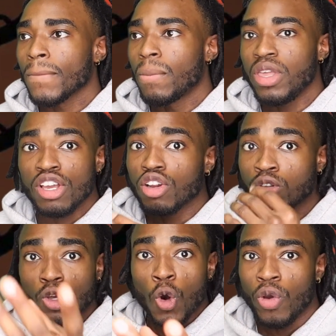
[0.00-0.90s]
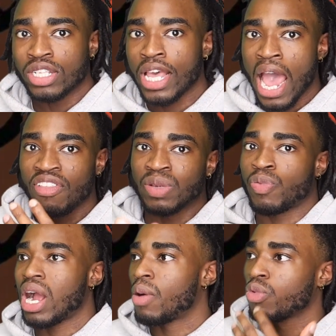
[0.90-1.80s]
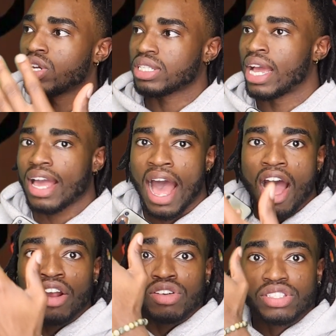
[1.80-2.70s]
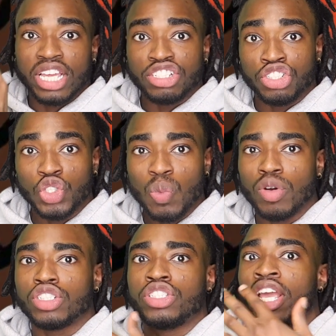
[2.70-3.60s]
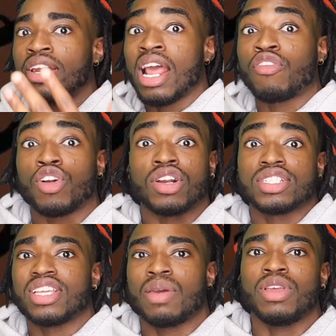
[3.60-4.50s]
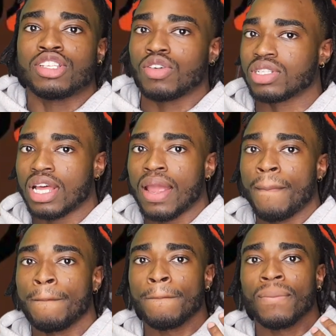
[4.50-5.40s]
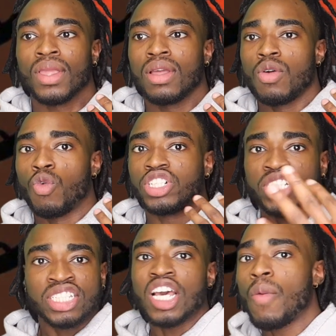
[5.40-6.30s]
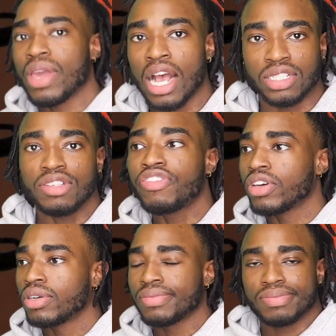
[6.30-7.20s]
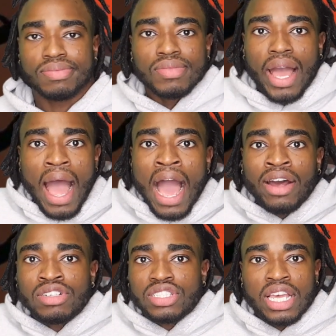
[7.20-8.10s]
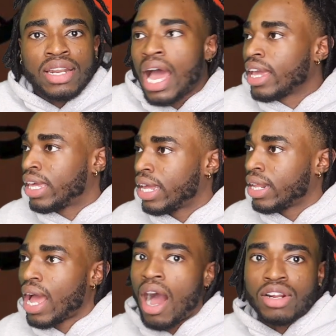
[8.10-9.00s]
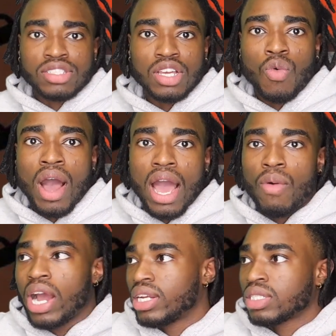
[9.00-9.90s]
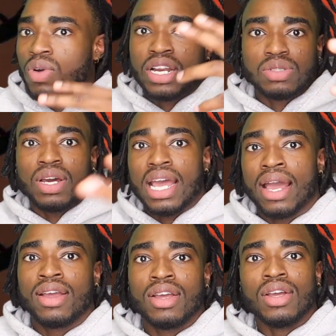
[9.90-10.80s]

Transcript: Me and girls always had this problem where it's like, I understand you, but they never understand me. So it's like, when she tell me how she feel, I understand, I get it, I understand why this, why that.